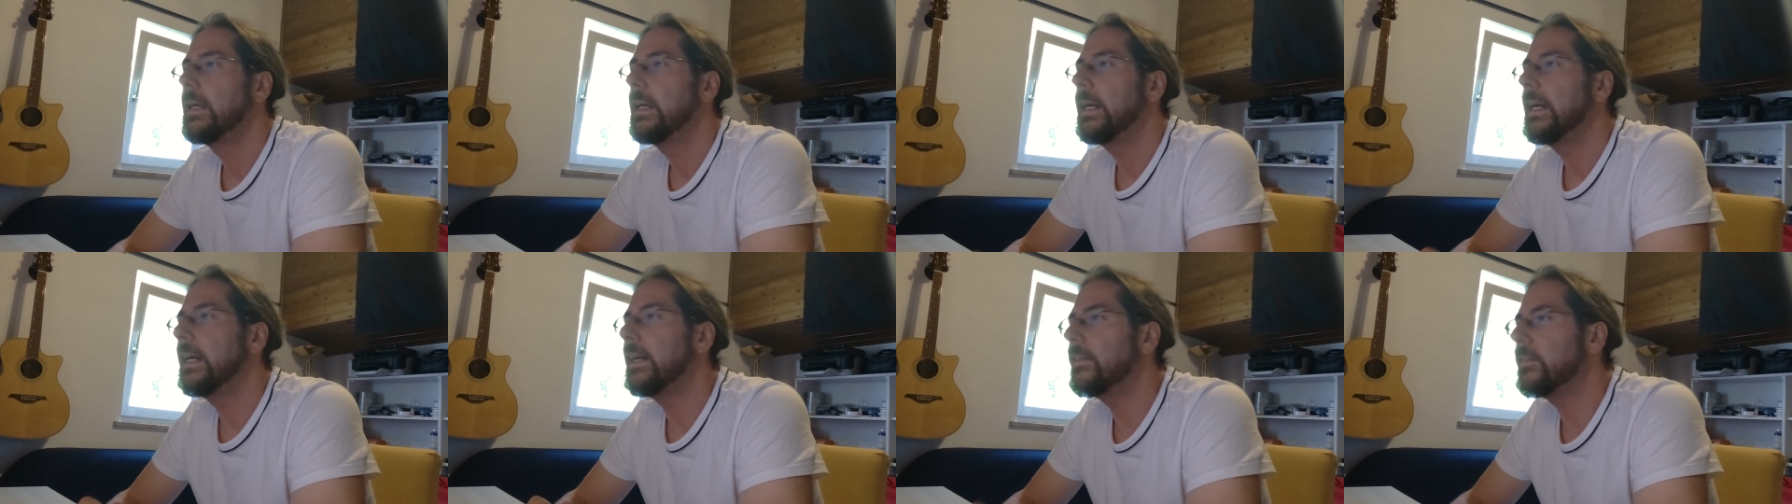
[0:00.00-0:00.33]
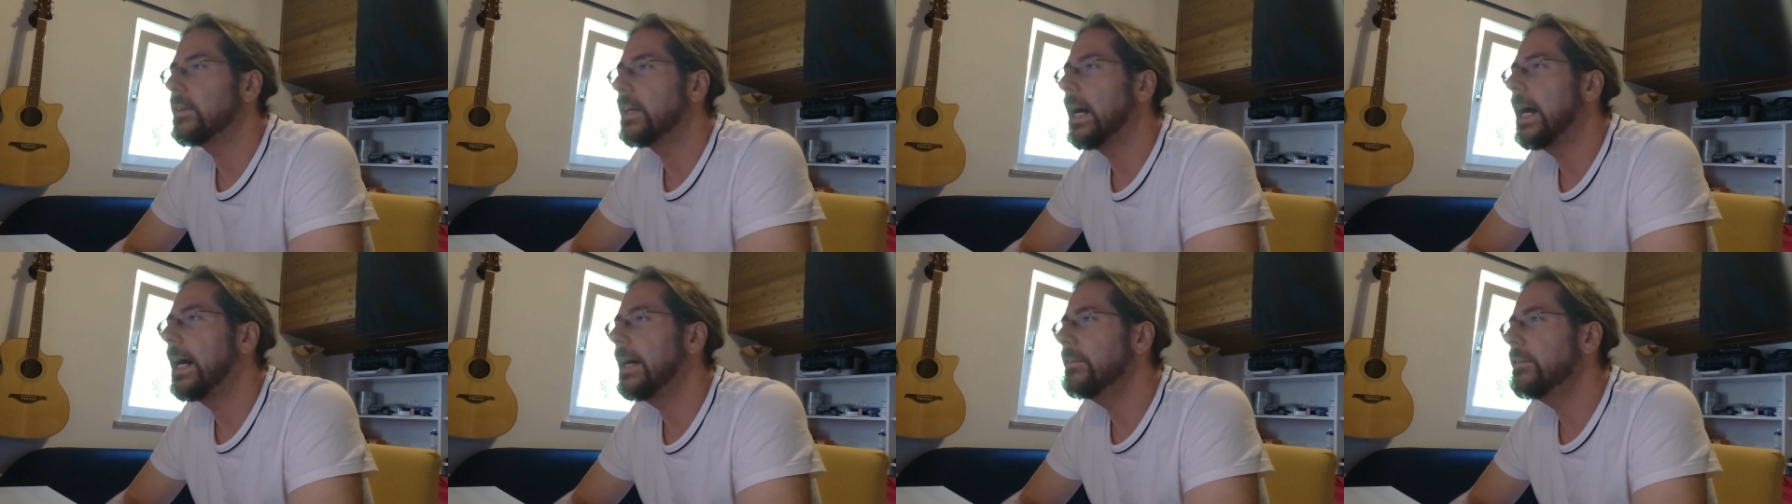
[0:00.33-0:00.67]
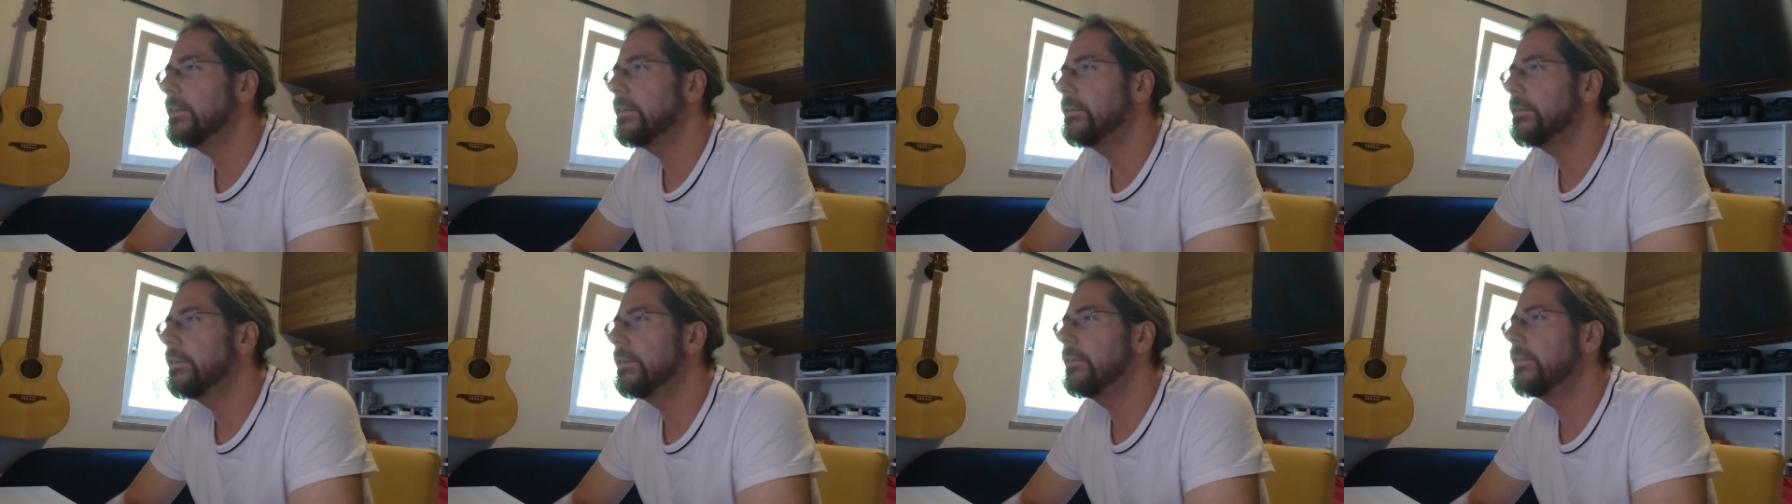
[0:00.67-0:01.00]
It's a
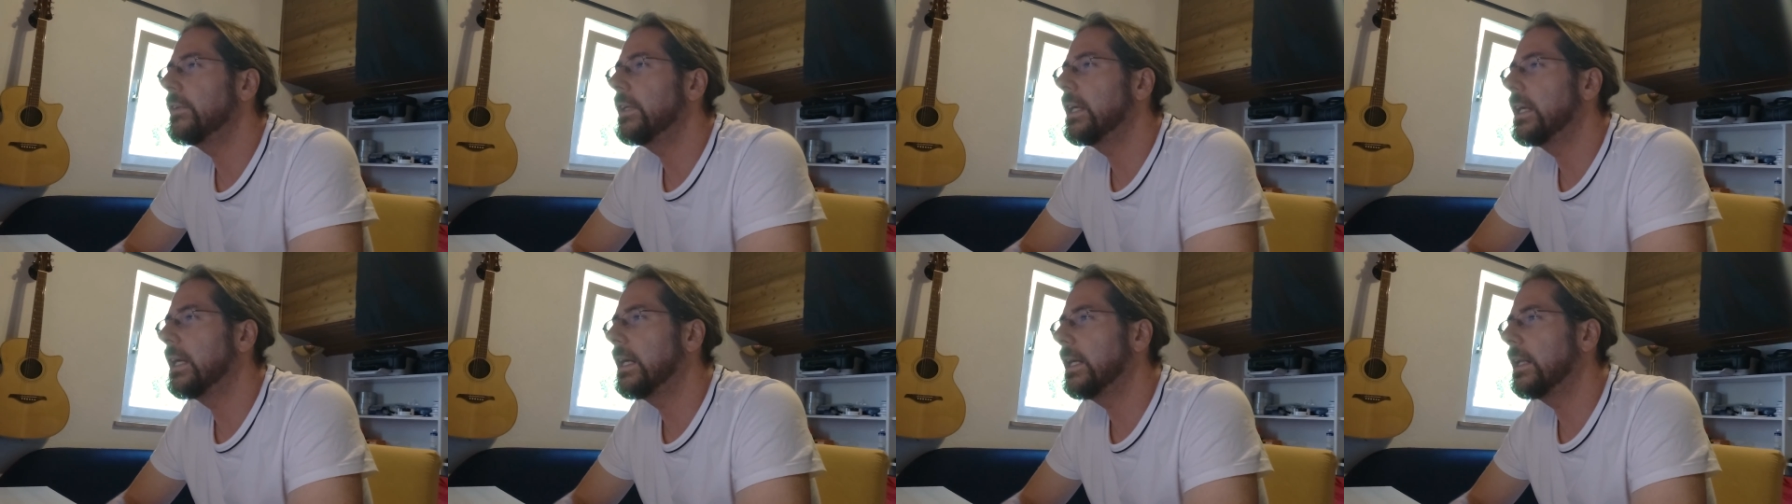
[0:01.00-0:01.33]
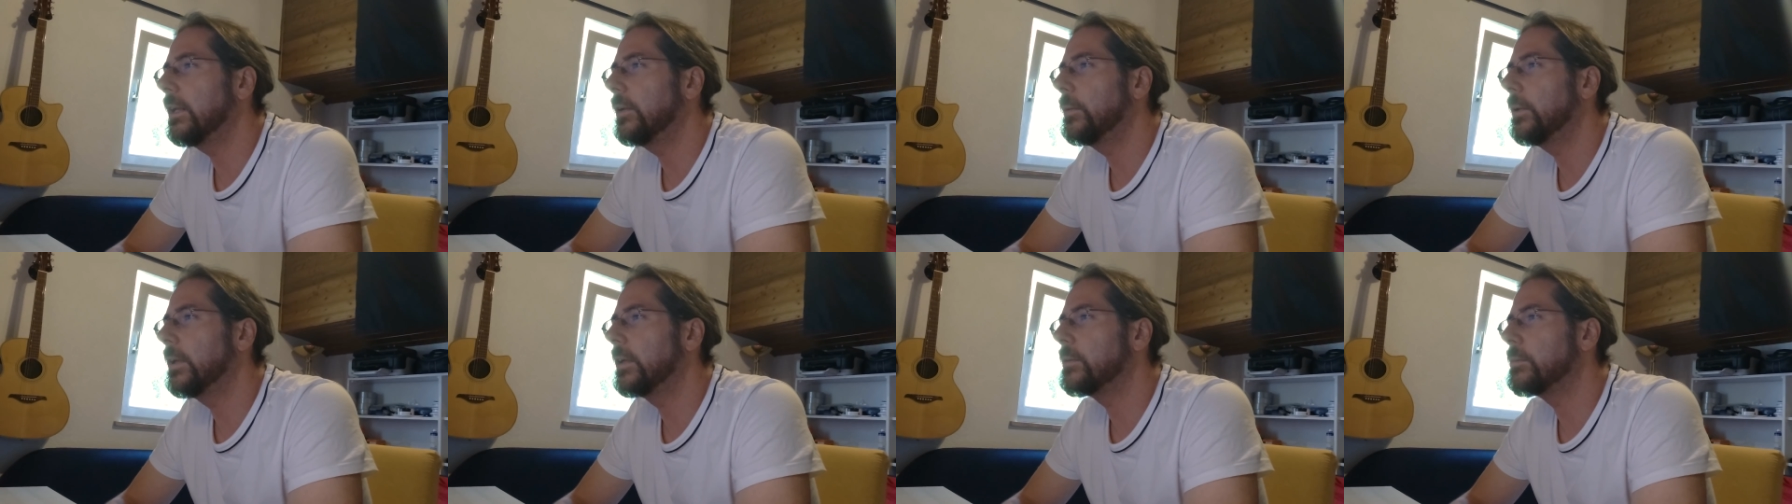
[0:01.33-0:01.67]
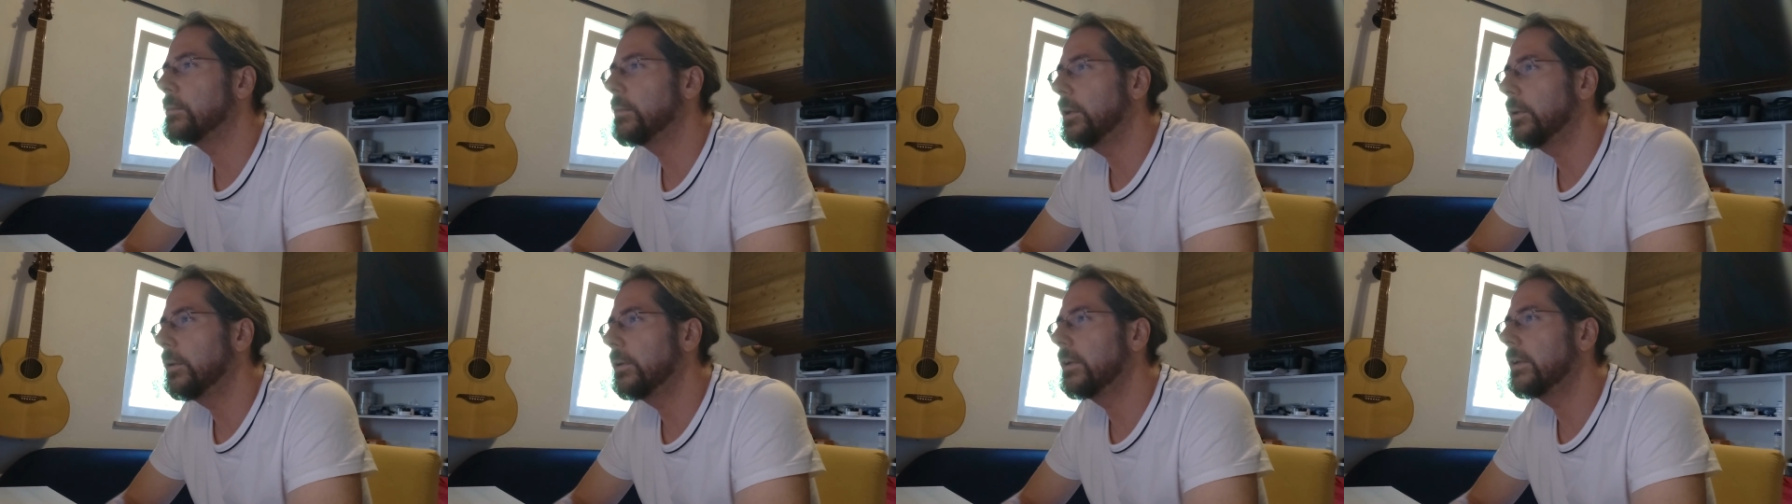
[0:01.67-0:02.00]
150 kilowatt
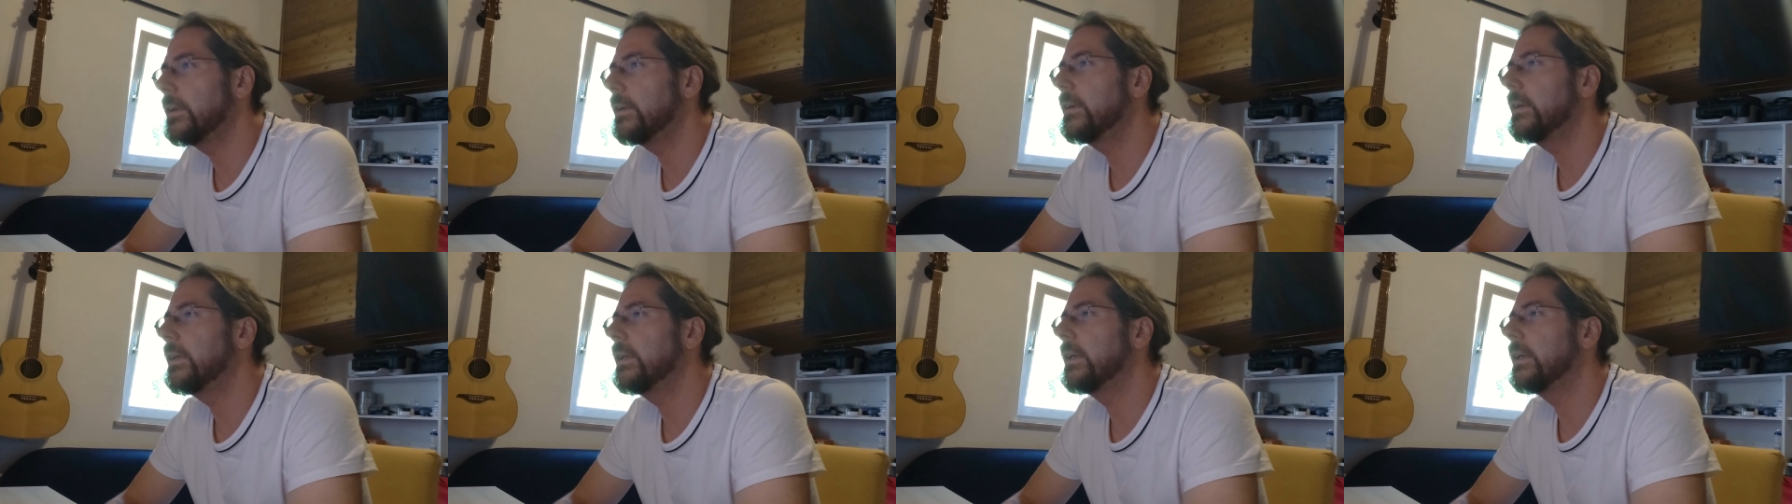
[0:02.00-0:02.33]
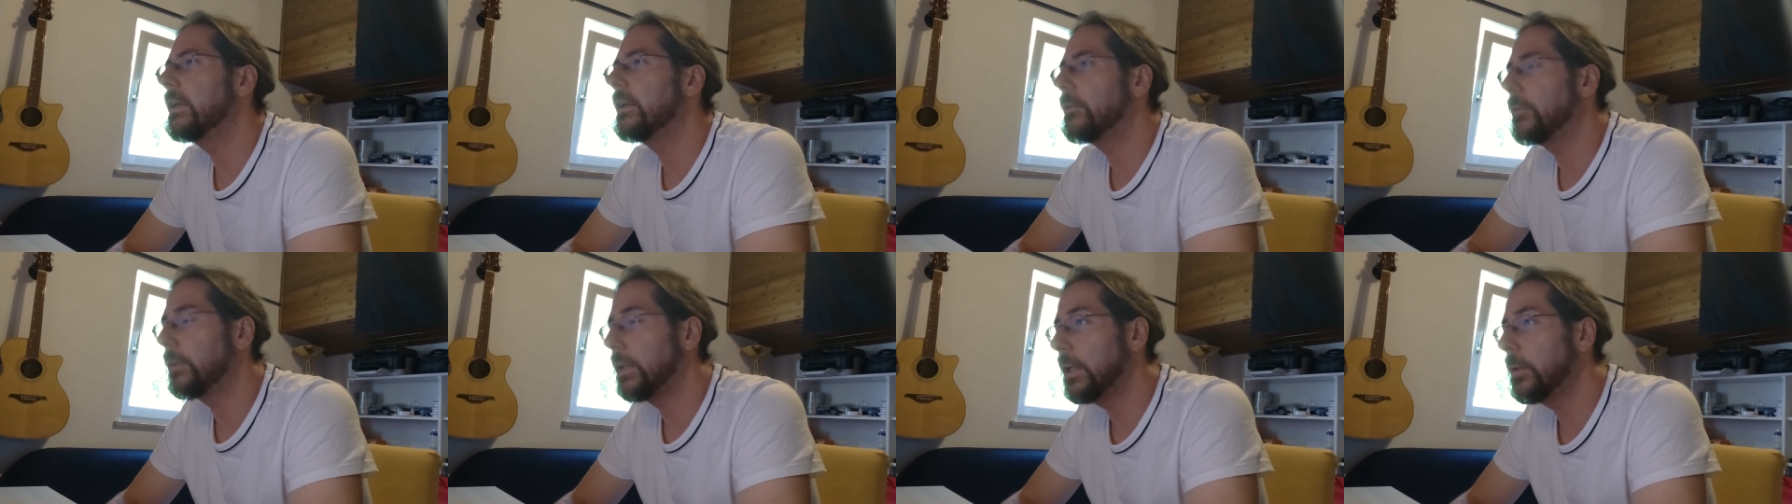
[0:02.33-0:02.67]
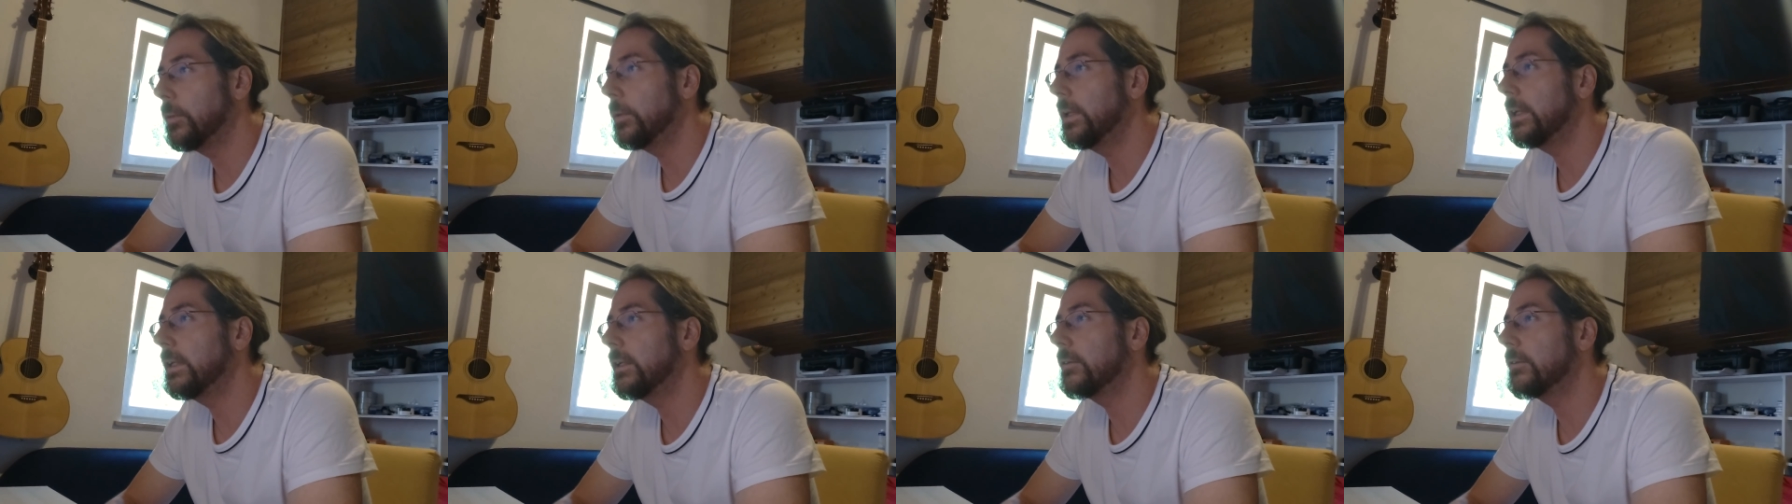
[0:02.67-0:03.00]
motor,
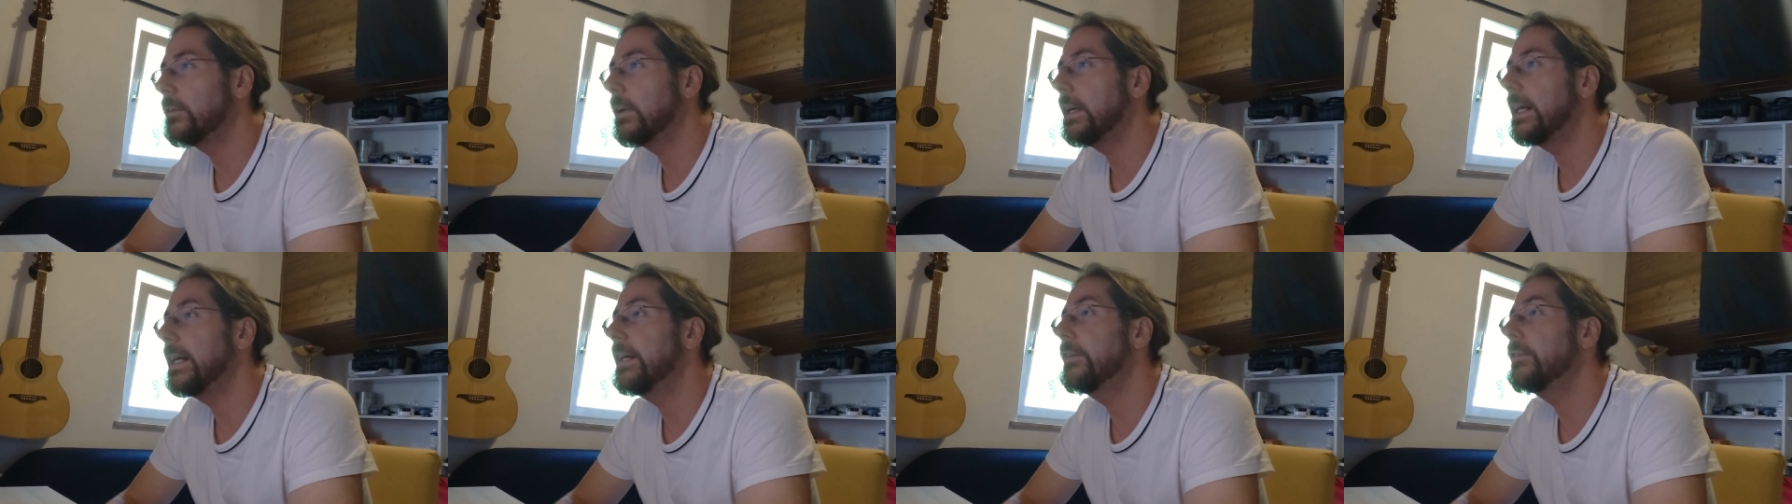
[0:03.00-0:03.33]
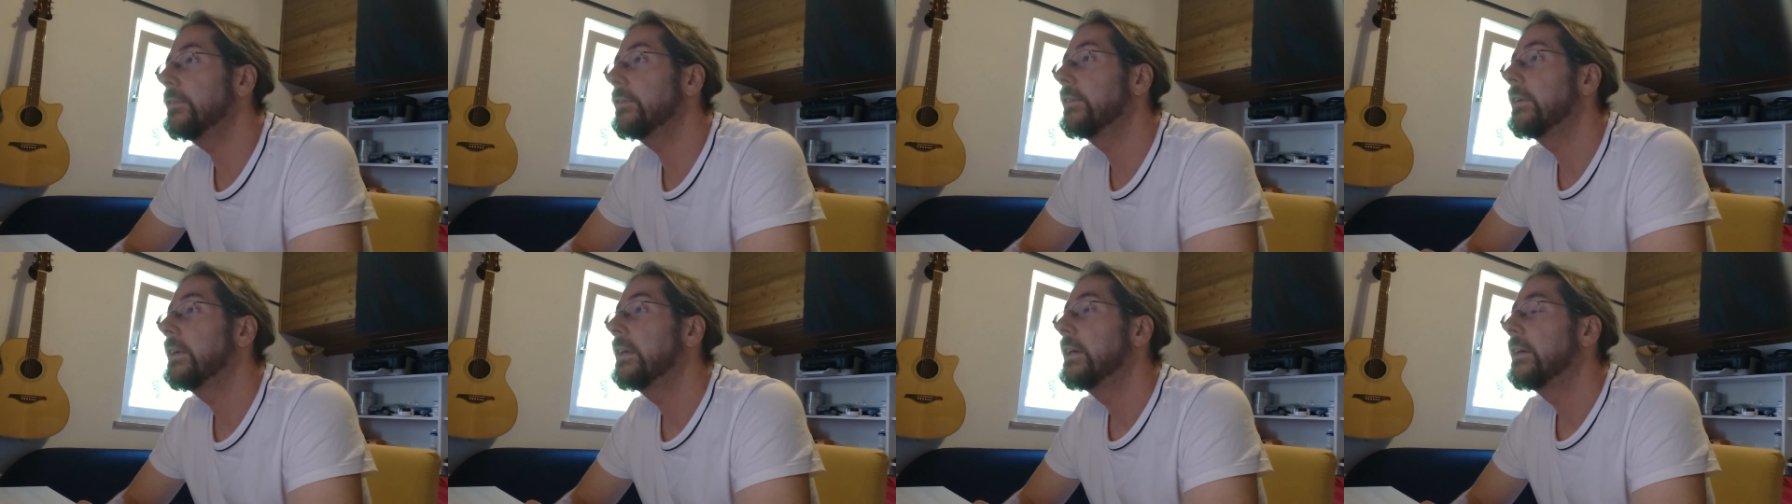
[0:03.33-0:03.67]
rear wheel drive,